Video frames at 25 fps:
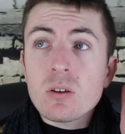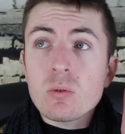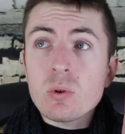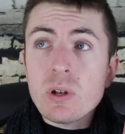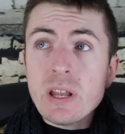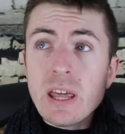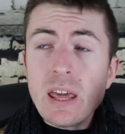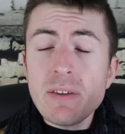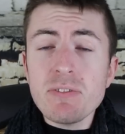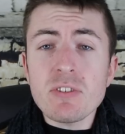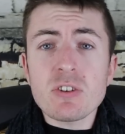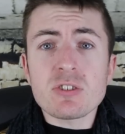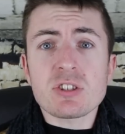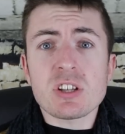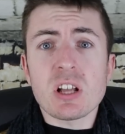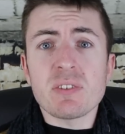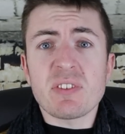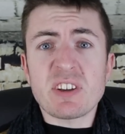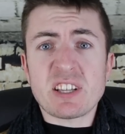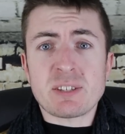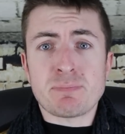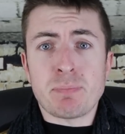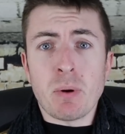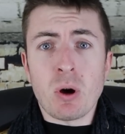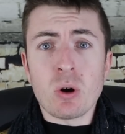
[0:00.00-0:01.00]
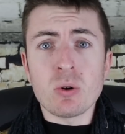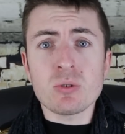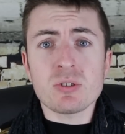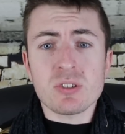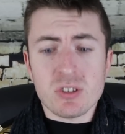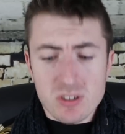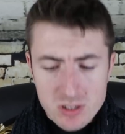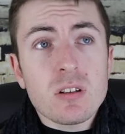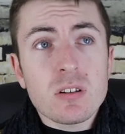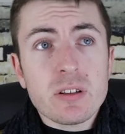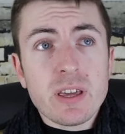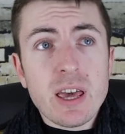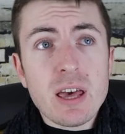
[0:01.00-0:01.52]
You leave yourself exposed,
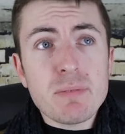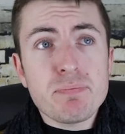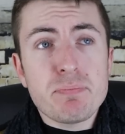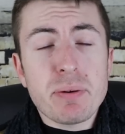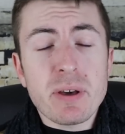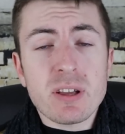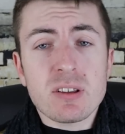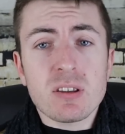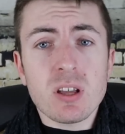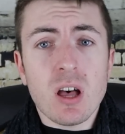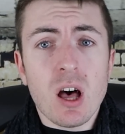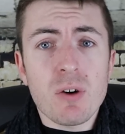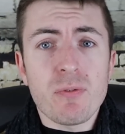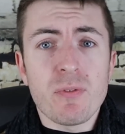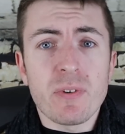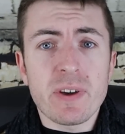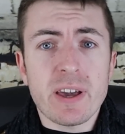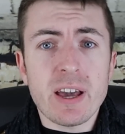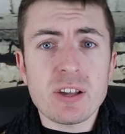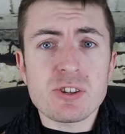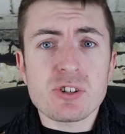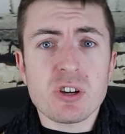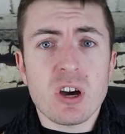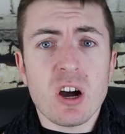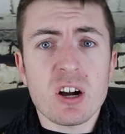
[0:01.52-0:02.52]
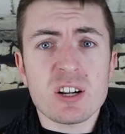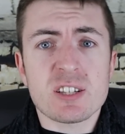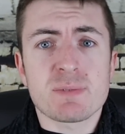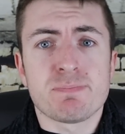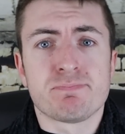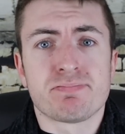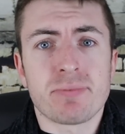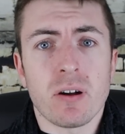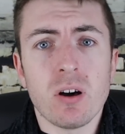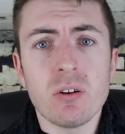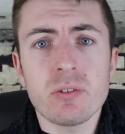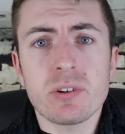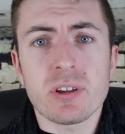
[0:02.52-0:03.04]
you'll get picked off and get your hearts
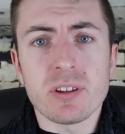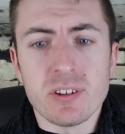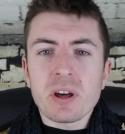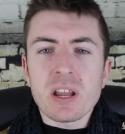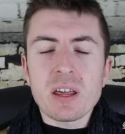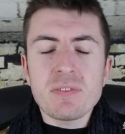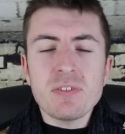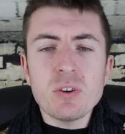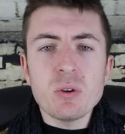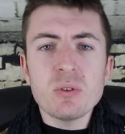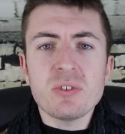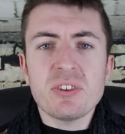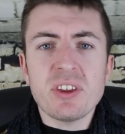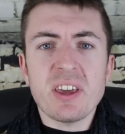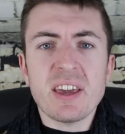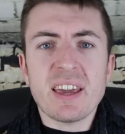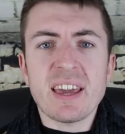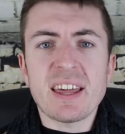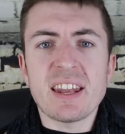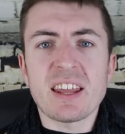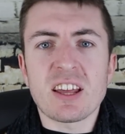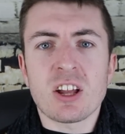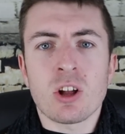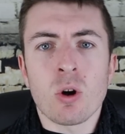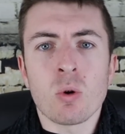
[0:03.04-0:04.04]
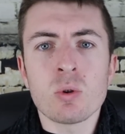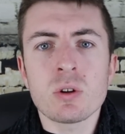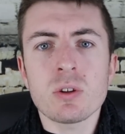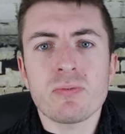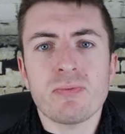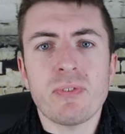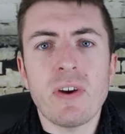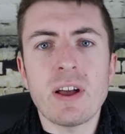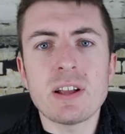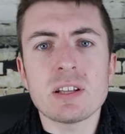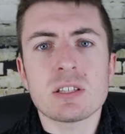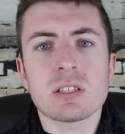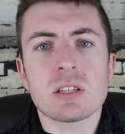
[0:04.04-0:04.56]
broken. But if you dig in and go
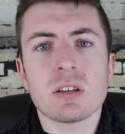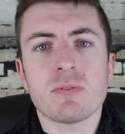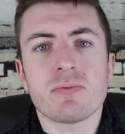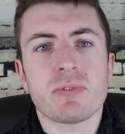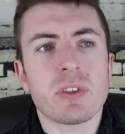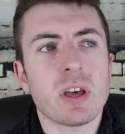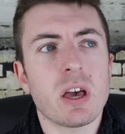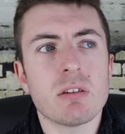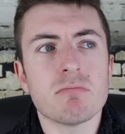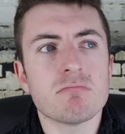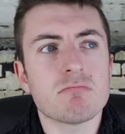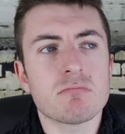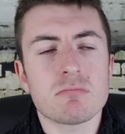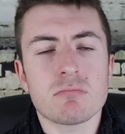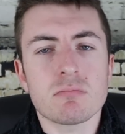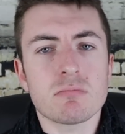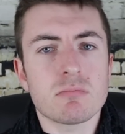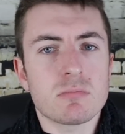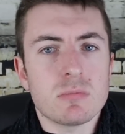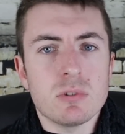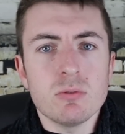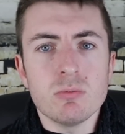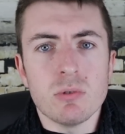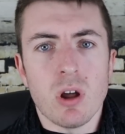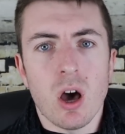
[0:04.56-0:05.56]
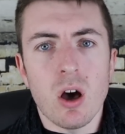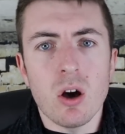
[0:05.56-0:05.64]
defensive, then who